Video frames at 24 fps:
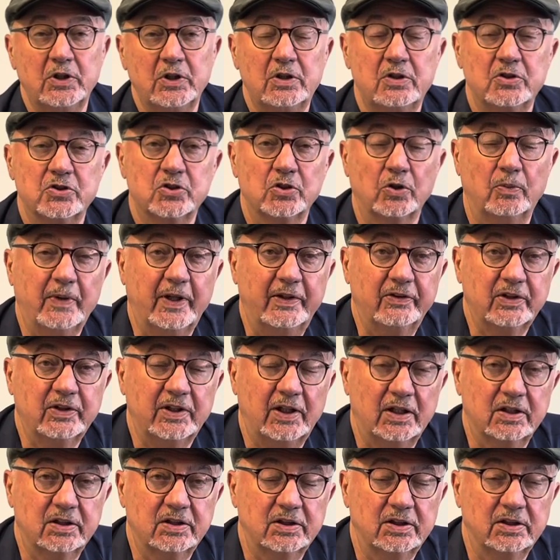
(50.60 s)
So Mount
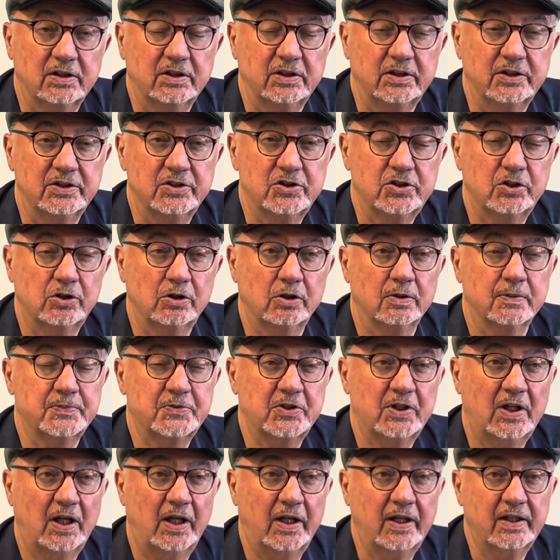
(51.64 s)
Etna is Europe's
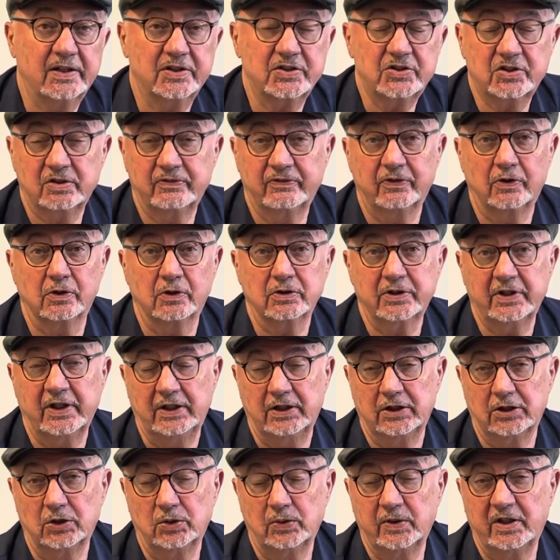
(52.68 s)
highest
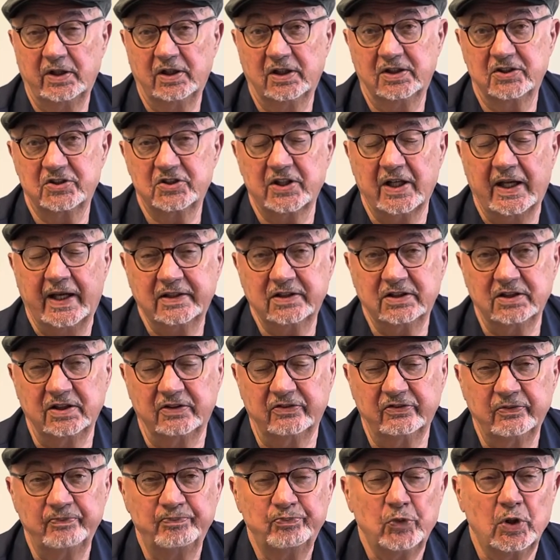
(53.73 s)
volcano, and it's
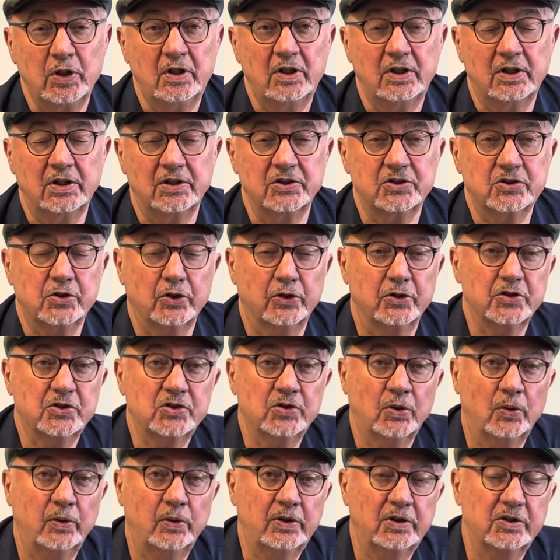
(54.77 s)
active. And so the
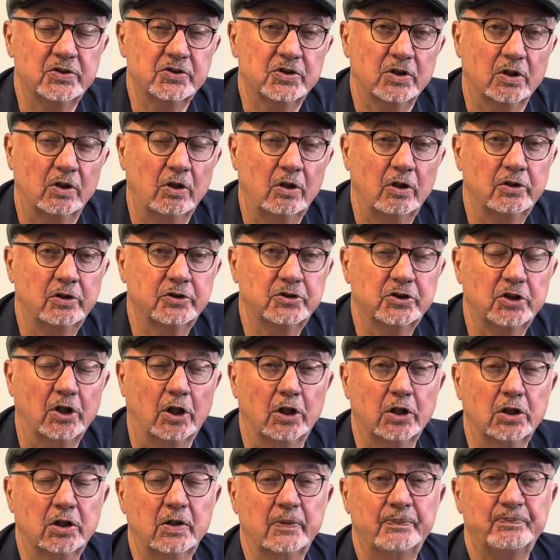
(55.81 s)
soils are all
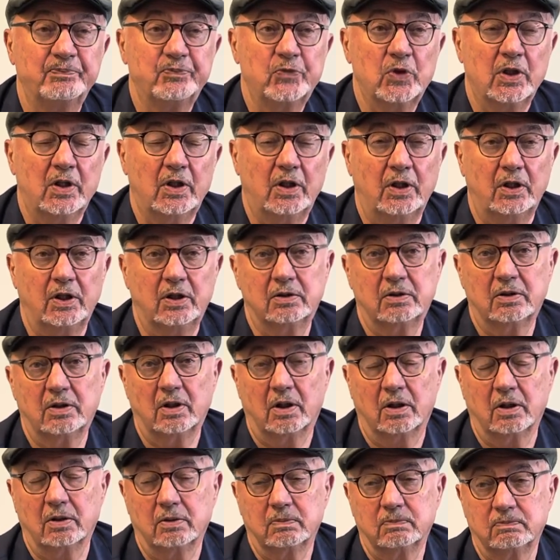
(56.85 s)
dark and
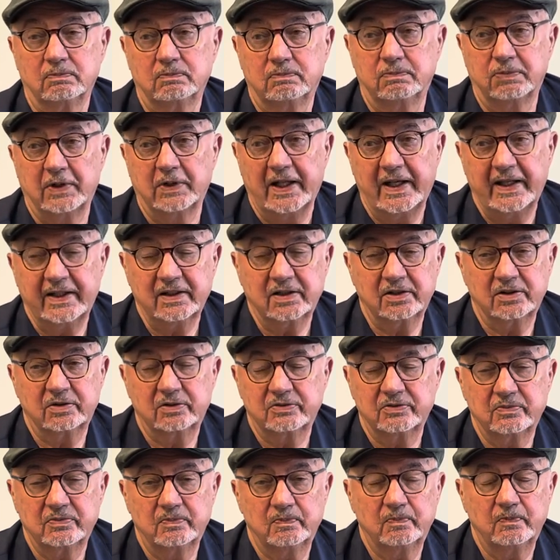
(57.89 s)
black
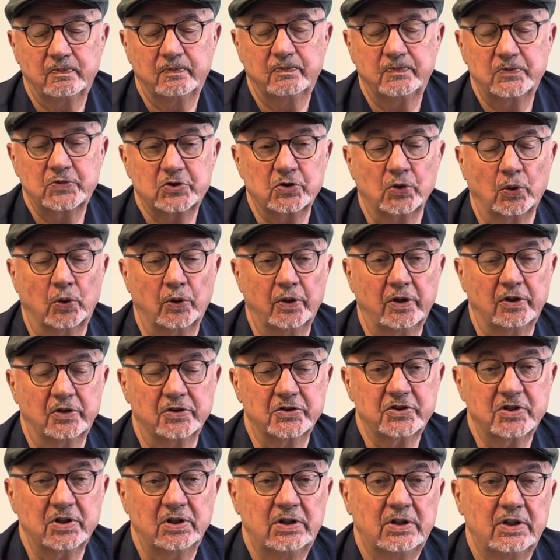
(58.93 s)

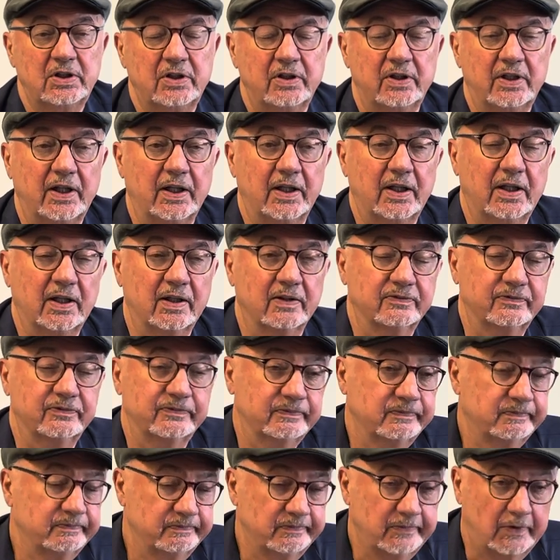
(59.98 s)
soils that have
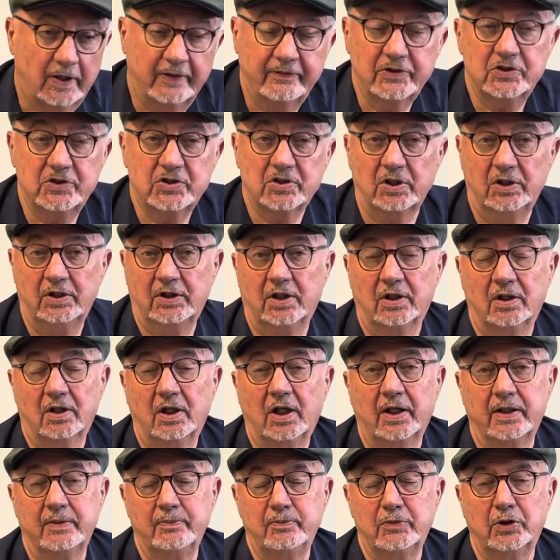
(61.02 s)
obviously a
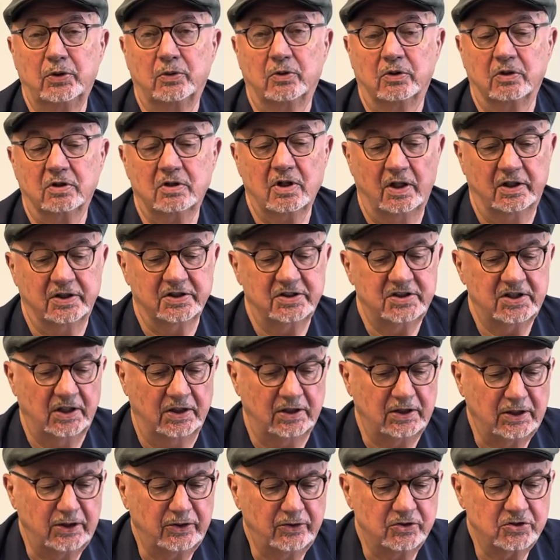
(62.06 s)
high mineral
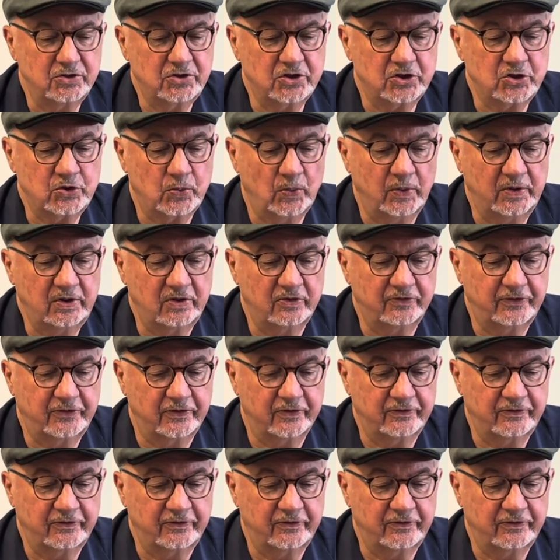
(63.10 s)
content, and they're just wonderful